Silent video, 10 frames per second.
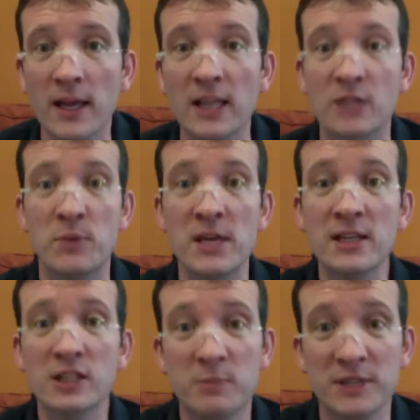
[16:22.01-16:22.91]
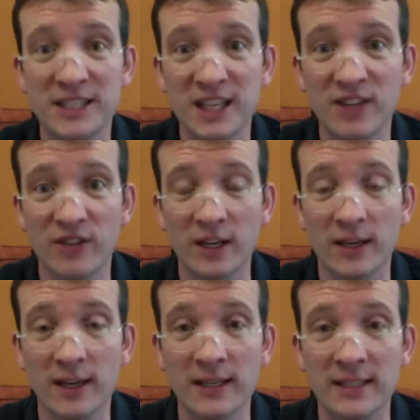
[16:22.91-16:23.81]
It's being specific
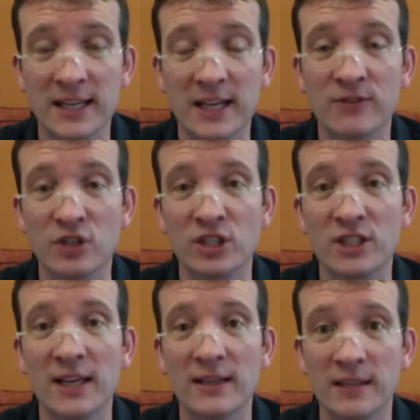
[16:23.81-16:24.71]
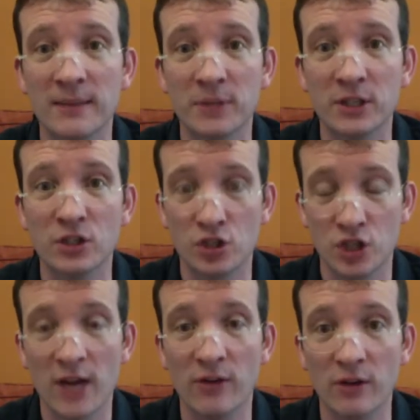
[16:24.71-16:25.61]
instead of just saying something
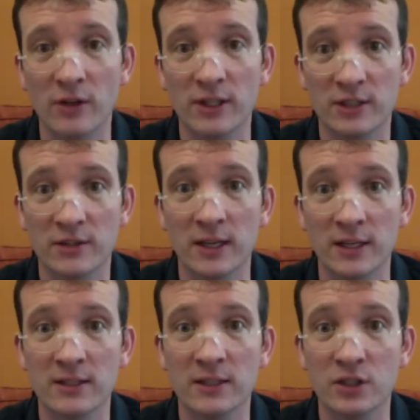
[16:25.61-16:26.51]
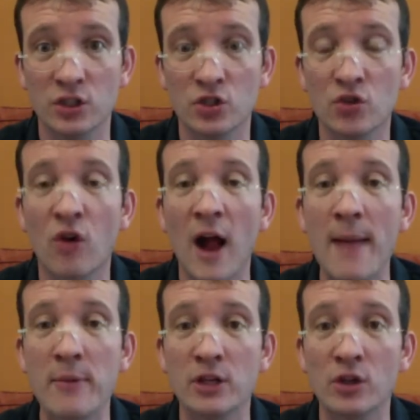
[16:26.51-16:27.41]
general. It's
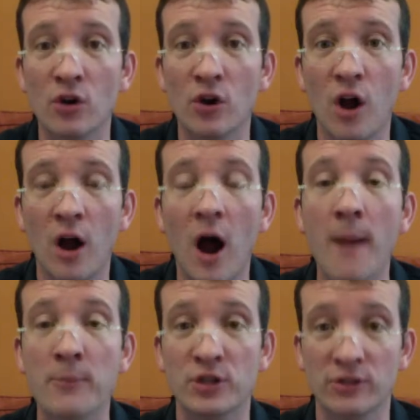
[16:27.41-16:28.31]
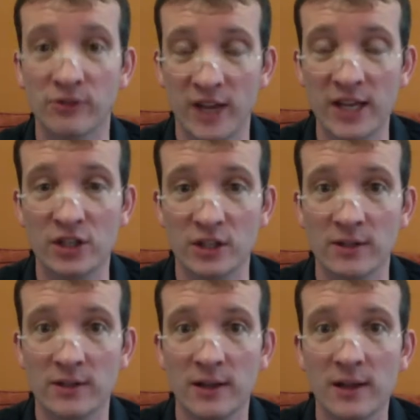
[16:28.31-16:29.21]
describing your observations.